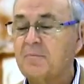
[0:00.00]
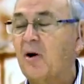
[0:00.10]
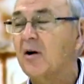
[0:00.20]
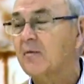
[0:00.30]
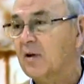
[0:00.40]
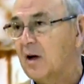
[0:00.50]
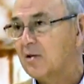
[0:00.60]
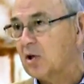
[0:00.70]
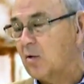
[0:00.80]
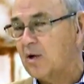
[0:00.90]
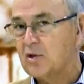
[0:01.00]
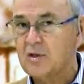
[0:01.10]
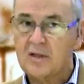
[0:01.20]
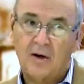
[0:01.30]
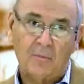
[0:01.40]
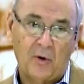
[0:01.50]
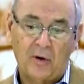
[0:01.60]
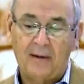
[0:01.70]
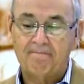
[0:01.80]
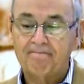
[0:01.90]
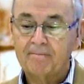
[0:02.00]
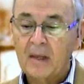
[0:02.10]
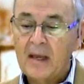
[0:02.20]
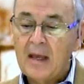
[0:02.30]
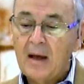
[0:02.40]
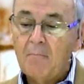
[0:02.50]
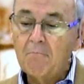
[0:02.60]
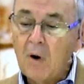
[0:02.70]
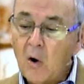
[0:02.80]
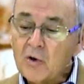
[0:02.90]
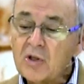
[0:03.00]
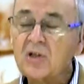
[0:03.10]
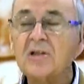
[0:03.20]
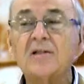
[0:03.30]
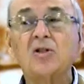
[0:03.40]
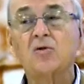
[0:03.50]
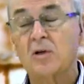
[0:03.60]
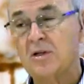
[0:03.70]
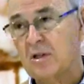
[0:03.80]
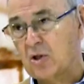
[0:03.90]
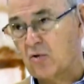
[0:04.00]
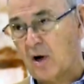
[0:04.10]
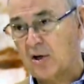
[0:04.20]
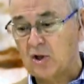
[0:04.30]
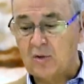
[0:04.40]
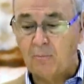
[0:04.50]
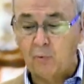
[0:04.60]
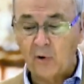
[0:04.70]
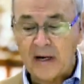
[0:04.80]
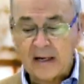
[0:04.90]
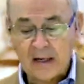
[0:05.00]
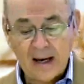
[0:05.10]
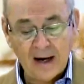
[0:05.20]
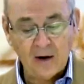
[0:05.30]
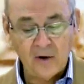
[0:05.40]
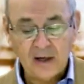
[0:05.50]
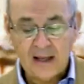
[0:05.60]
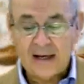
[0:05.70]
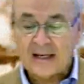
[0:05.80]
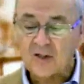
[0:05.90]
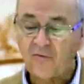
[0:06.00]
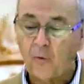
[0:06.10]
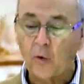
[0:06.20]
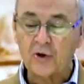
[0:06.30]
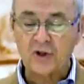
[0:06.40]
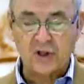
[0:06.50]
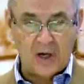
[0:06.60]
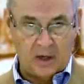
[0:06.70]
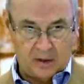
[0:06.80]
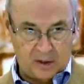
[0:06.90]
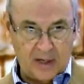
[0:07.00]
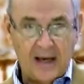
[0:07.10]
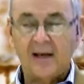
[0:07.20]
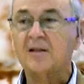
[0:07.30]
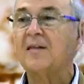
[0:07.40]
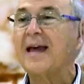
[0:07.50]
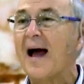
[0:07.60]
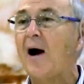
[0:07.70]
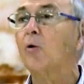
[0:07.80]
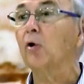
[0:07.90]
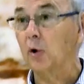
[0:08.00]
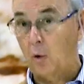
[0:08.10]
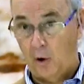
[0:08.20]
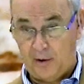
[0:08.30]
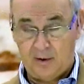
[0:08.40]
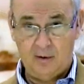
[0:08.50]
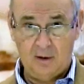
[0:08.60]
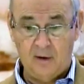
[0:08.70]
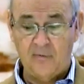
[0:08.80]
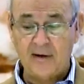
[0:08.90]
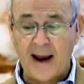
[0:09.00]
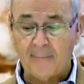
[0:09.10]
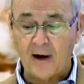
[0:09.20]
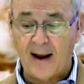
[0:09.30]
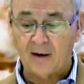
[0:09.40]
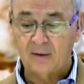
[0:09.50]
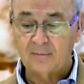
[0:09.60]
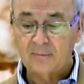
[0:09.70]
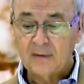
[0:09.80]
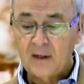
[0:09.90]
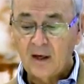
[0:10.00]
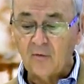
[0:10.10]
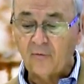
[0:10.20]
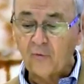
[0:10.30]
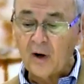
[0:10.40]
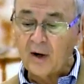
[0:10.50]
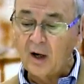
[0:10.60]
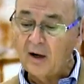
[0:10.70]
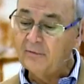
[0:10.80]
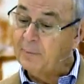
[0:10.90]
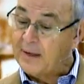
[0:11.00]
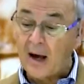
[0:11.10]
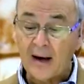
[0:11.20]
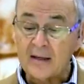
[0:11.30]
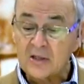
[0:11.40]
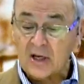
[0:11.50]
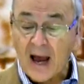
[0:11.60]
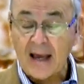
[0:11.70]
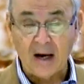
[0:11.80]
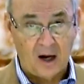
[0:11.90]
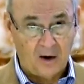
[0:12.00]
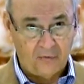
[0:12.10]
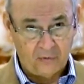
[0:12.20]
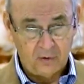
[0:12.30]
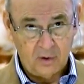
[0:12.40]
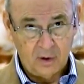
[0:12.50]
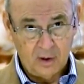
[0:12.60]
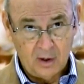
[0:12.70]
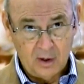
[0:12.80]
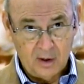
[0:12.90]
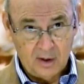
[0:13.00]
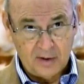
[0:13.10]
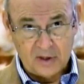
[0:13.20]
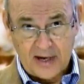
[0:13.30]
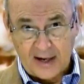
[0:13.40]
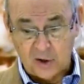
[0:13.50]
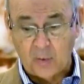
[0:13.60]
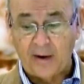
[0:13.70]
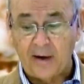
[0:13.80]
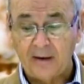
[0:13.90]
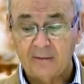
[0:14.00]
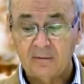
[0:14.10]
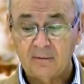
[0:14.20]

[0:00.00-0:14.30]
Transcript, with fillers: as part of the consecration ceremony, Moses is instructed to bring Aaron and his four sons into the outer court of the tabernacle, in front of, but not inside of, the sanctuary.